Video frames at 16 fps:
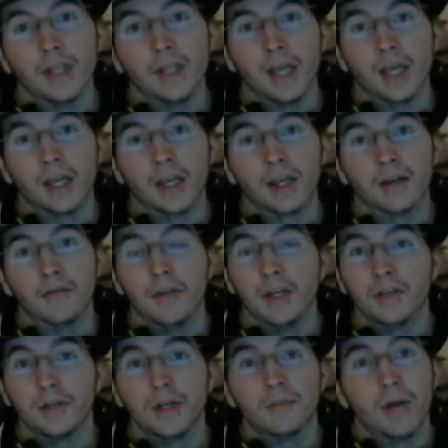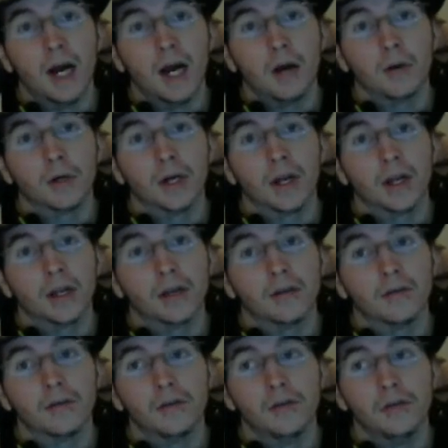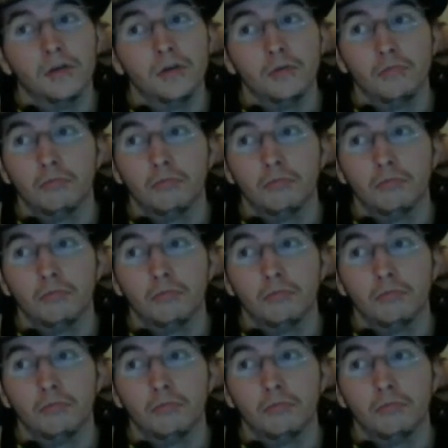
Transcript: and things you can power and